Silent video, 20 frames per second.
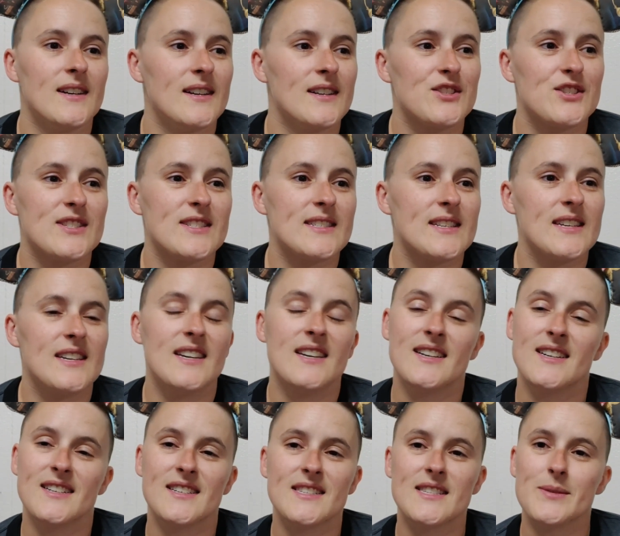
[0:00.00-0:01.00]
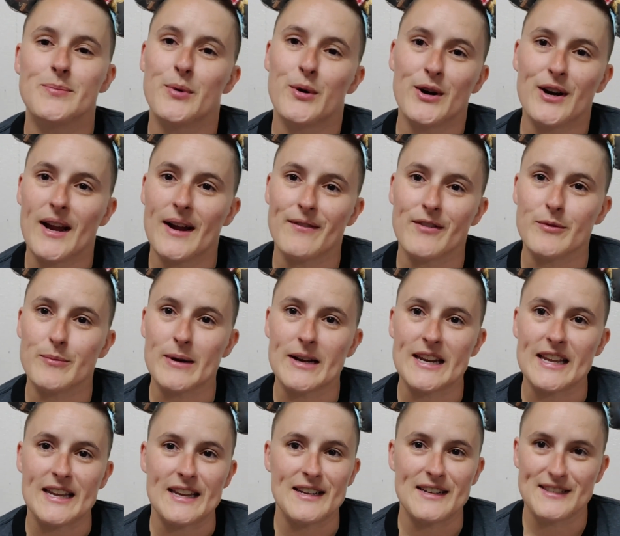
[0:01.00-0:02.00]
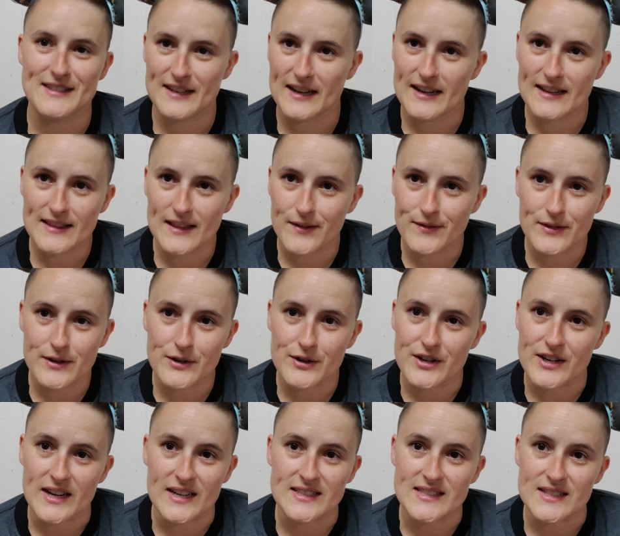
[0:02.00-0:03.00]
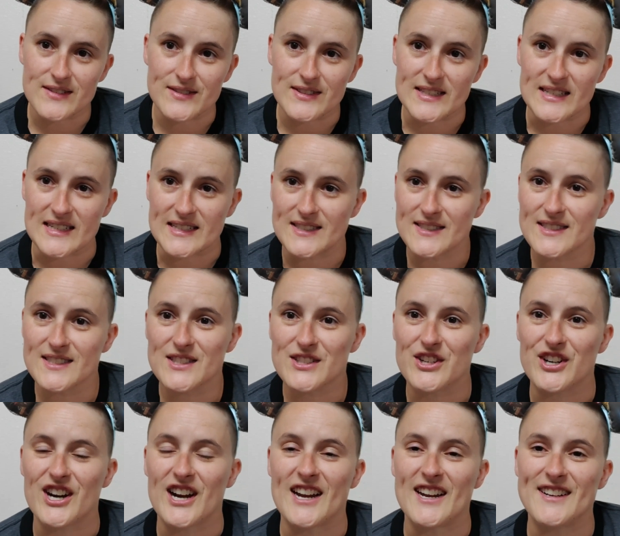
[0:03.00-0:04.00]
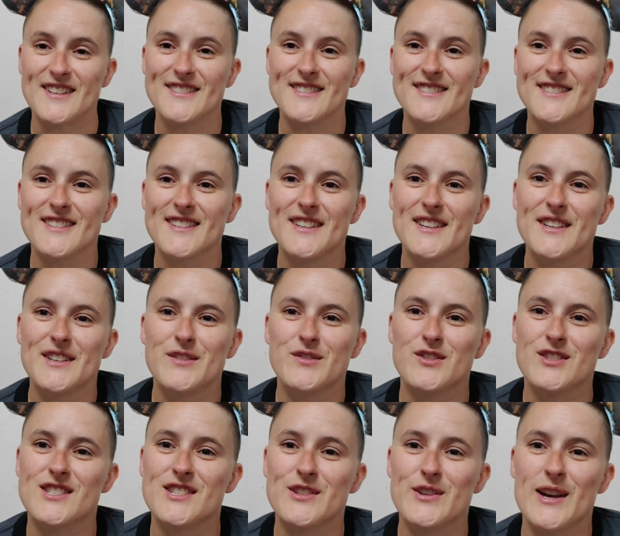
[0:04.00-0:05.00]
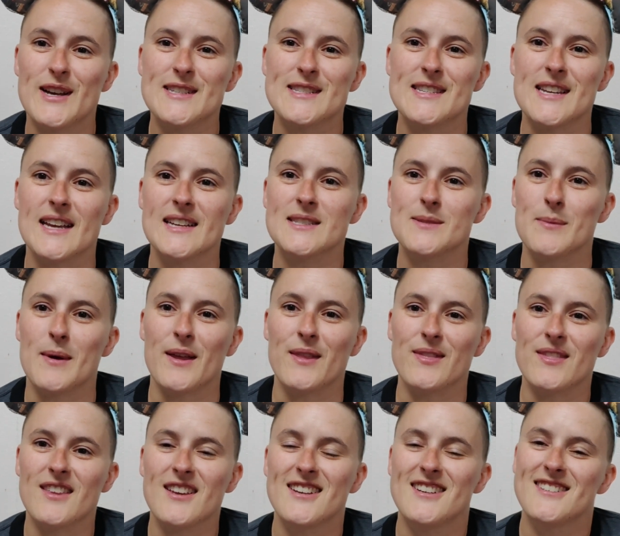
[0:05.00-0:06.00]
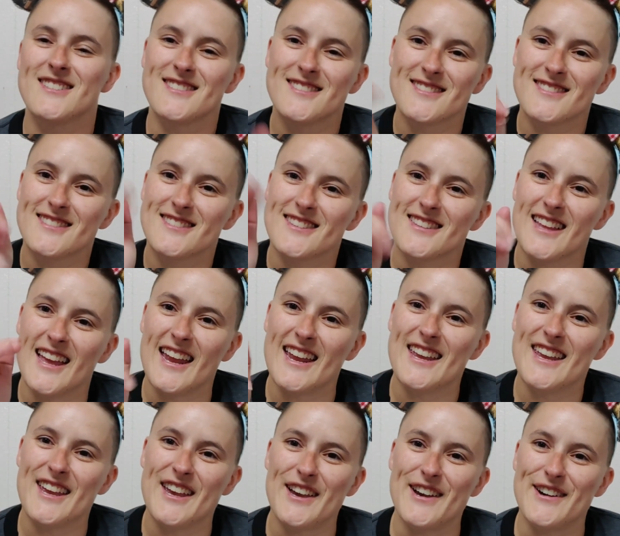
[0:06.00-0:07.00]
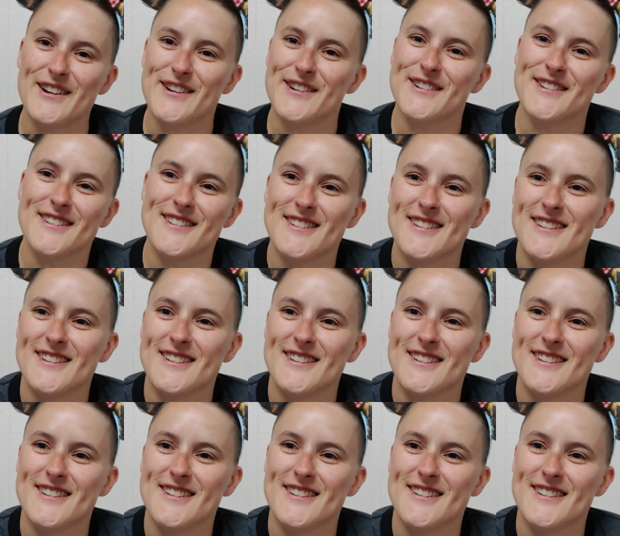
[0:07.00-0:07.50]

And just support everybody. I love the creativity, it's great. We'll see you guys next month. Thank you.